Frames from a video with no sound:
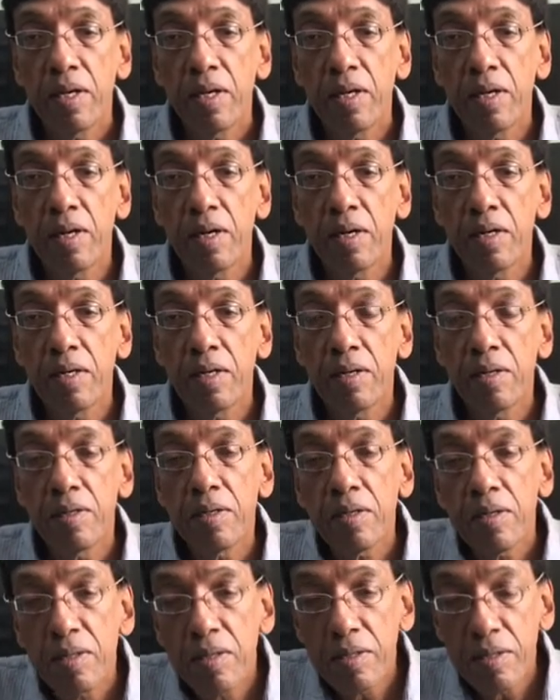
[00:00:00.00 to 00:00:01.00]

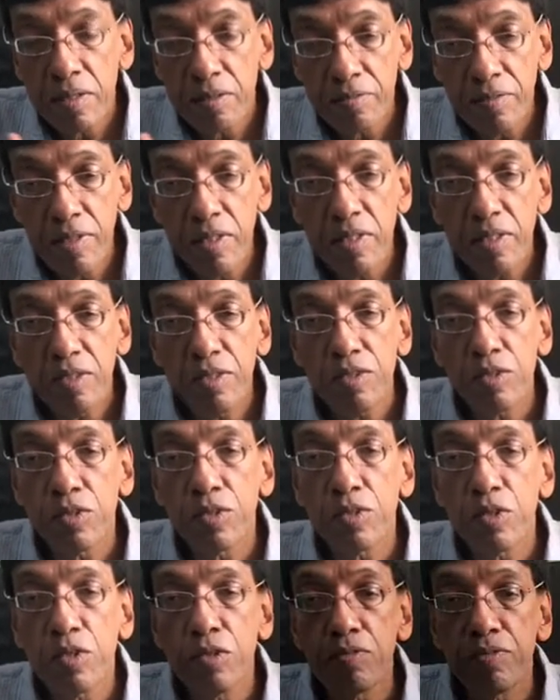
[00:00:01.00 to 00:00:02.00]

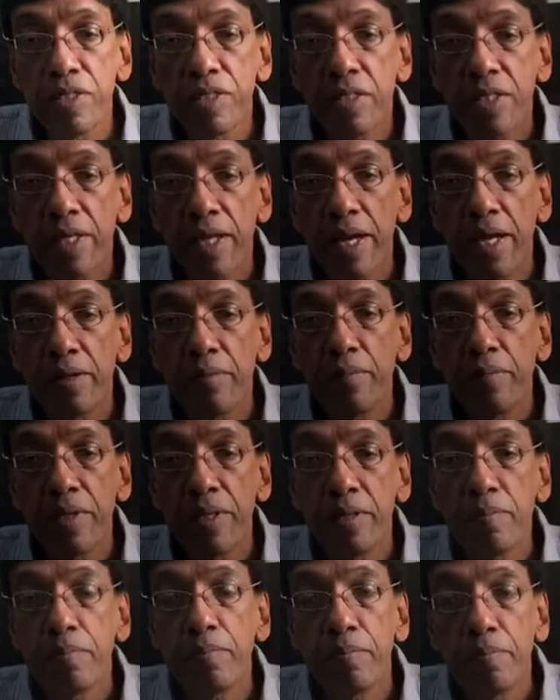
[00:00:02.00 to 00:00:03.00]
reversed, or which can
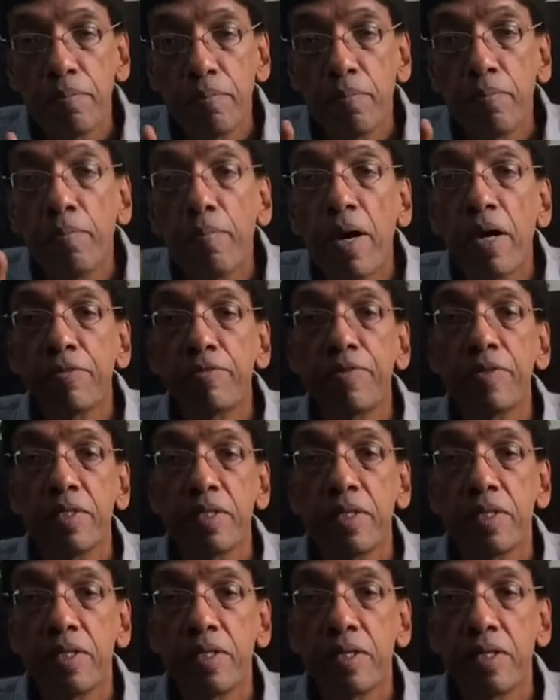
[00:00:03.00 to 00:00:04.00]
be
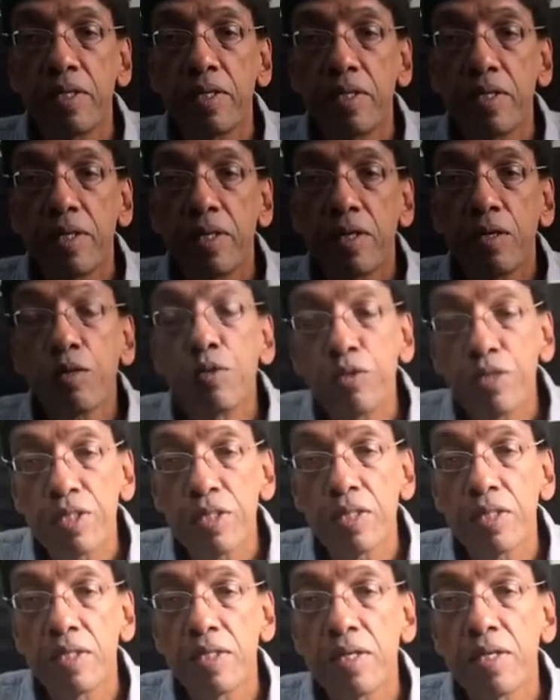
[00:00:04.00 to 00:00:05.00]
buffered,
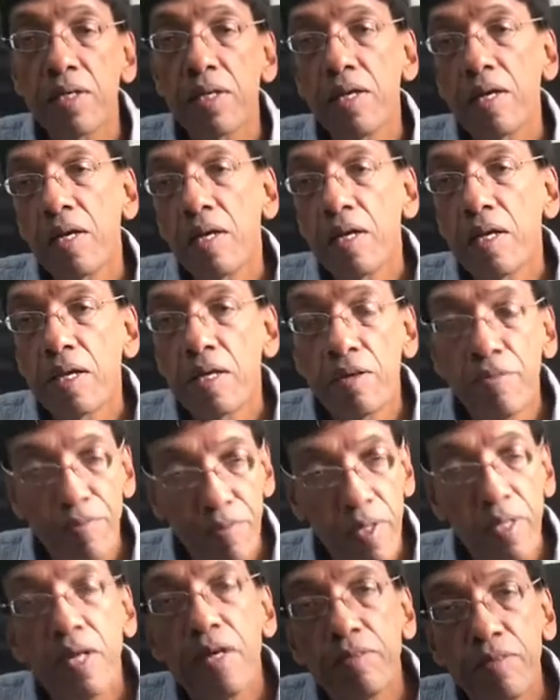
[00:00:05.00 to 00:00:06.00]
cushioned, if
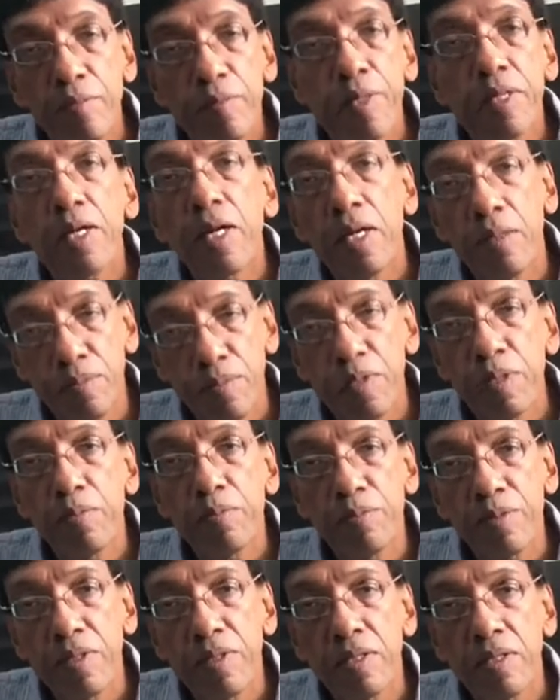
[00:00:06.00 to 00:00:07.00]
the government comes
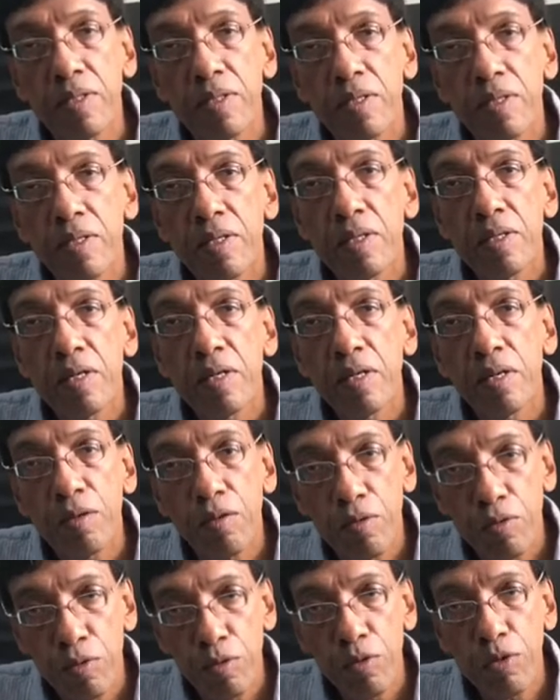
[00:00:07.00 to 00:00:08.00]
up with a
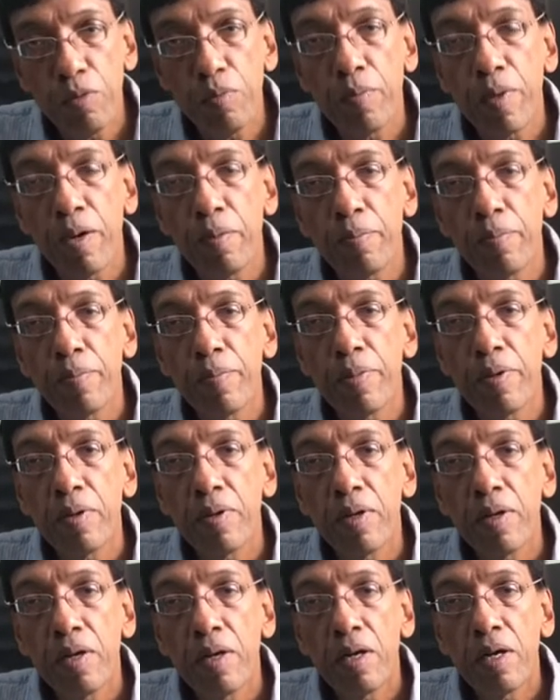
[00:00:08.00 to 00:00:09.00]
roadmap
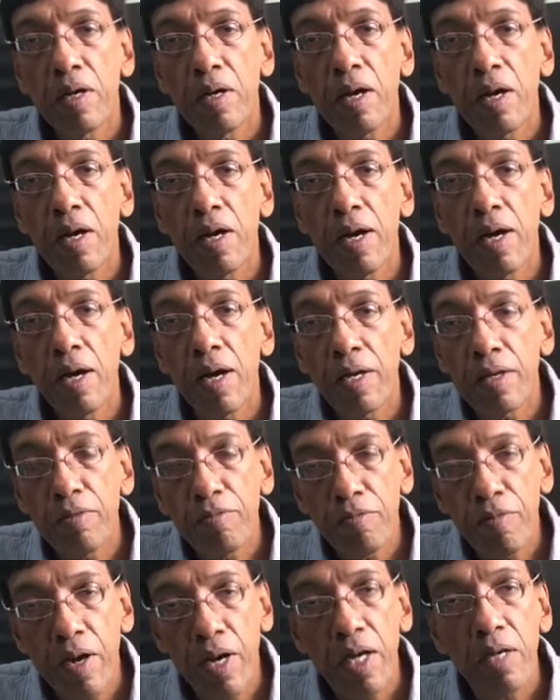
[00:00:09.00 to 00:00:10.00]
and a
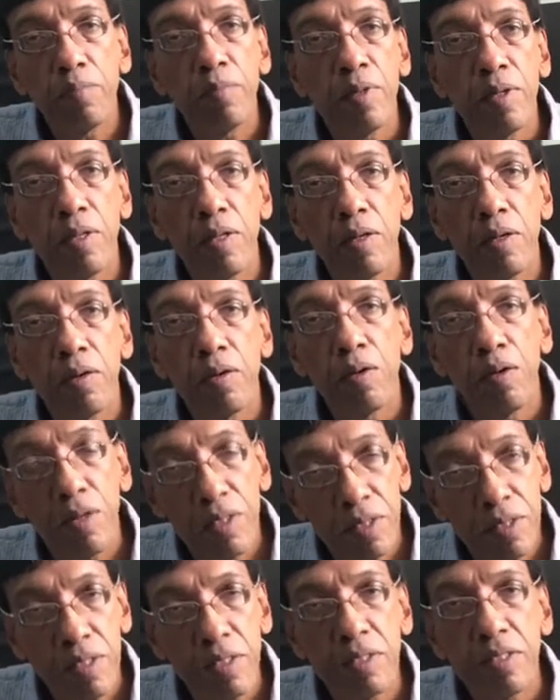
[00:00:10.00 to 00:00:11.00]
viable
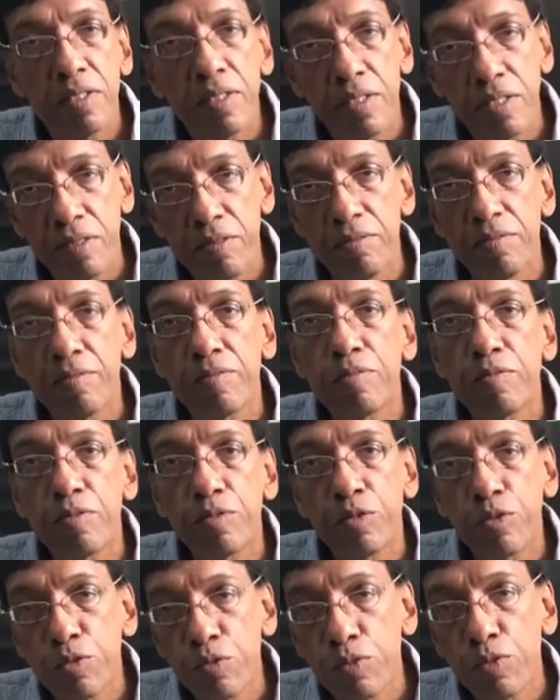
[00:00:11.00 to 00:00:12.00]
alternative
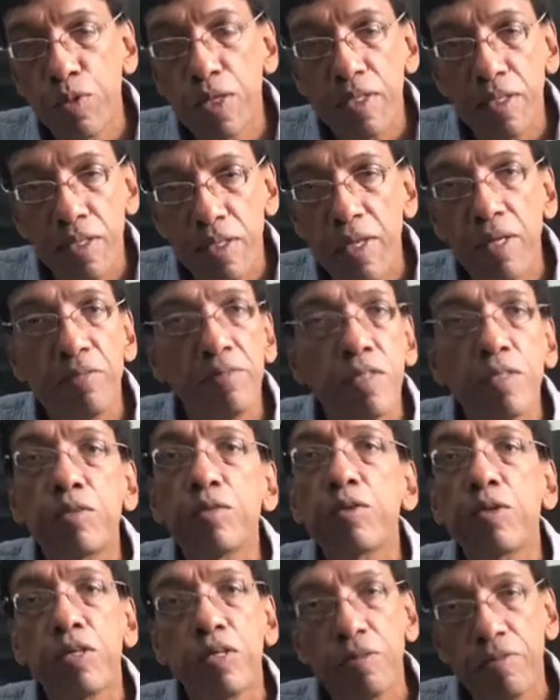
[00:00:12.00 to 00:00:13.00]
to what they are
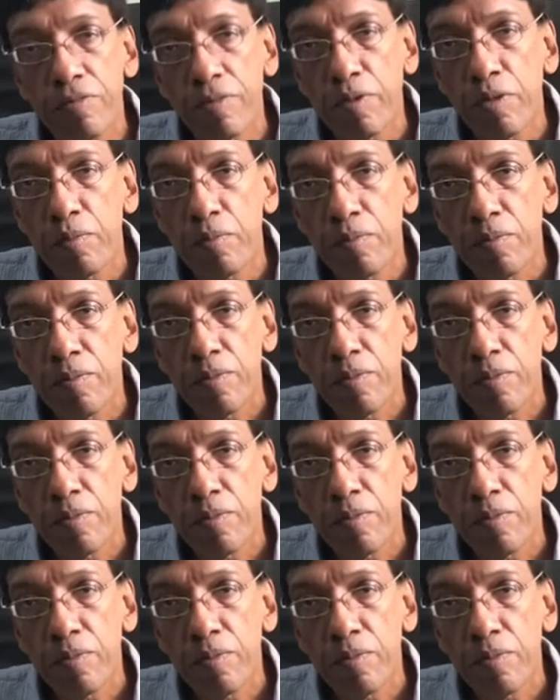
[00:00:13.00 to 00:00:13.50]
withdrawing from.